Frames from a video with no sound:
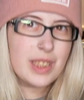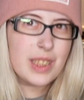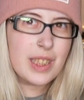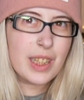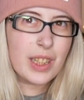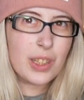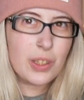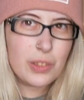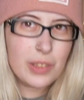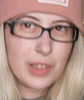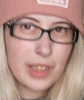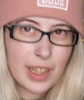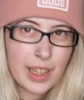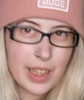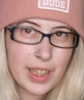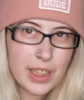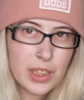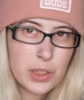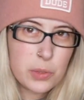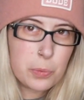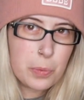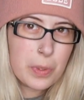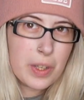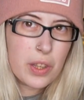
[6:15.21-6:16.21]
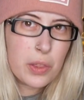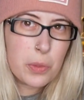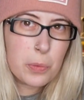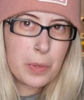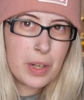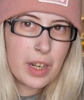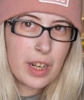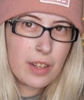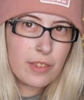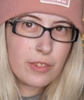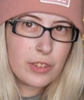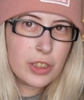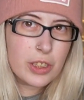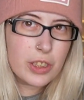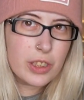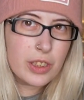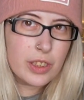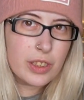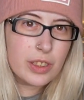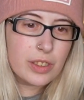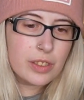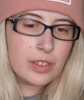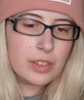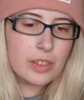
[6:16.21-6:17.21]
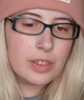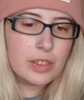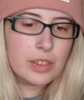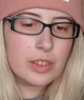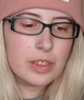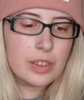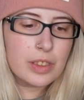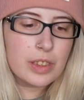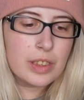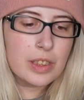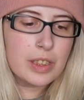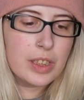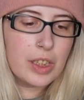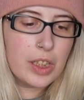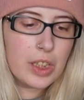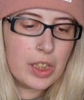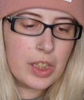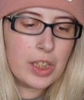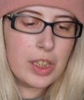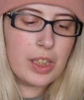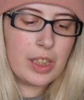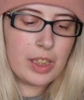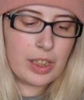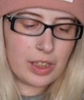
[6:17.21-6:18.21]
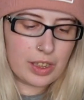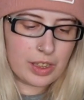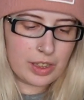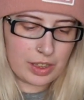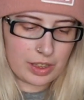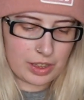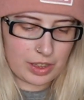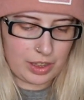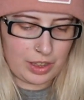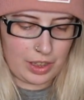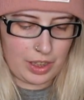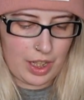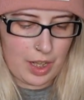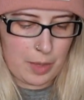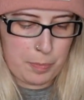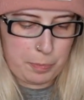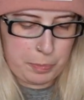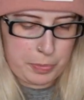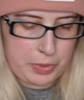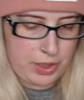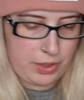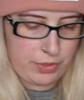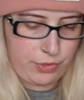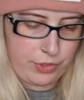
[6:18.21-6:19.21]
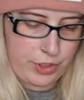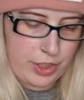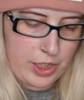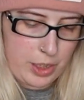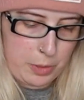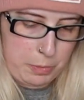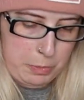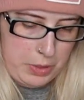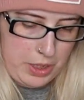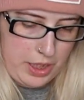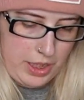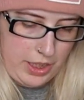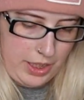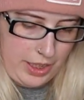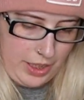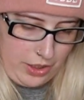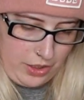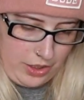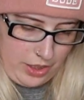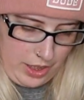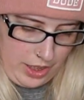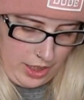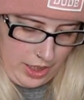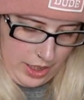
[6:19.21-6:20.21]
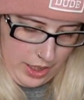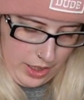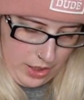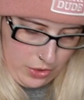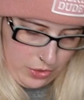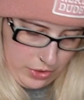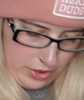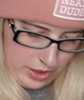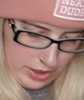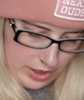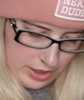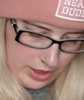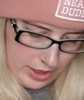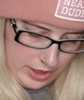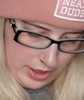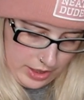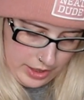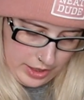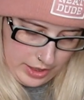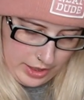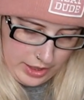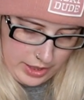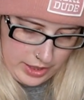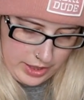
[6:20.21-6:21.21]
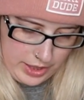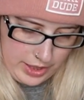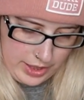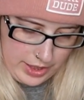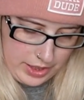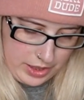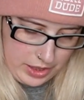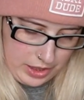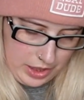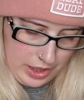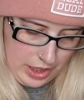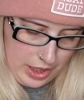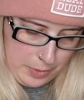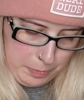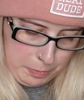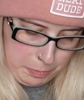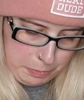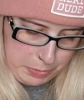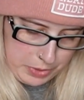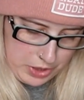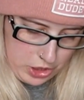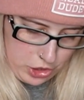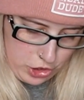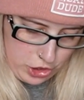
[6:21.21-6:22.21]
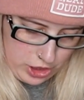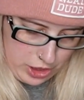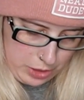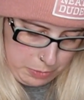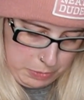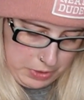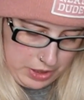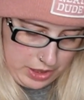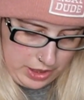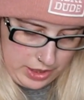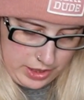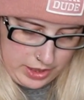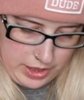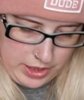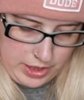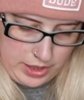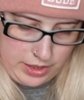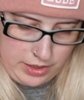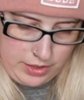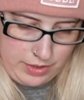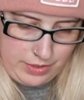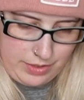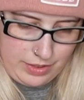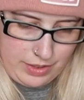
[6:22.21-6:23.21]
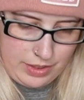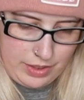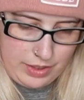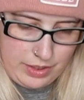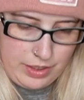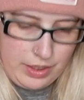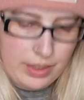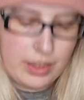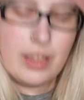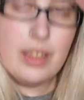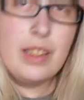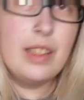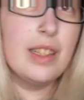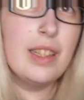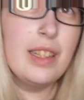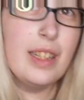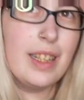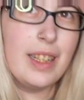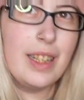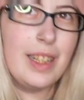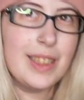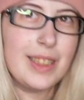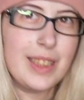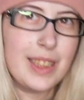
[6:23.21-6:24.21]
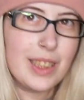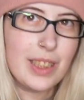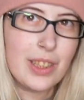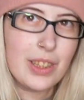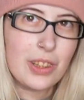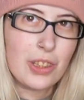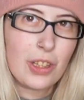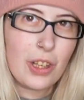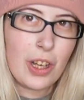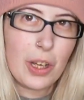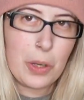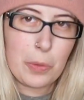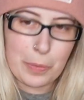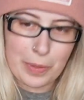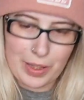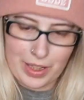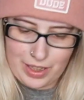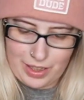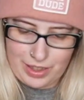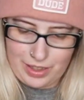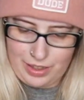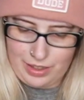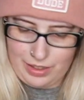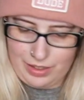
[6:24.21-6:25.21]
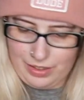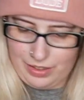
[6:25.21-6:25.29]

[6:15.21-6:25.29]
now lined with whatever glumps of vegan bacon I could get out. I say glumps just because it didn't thaw well.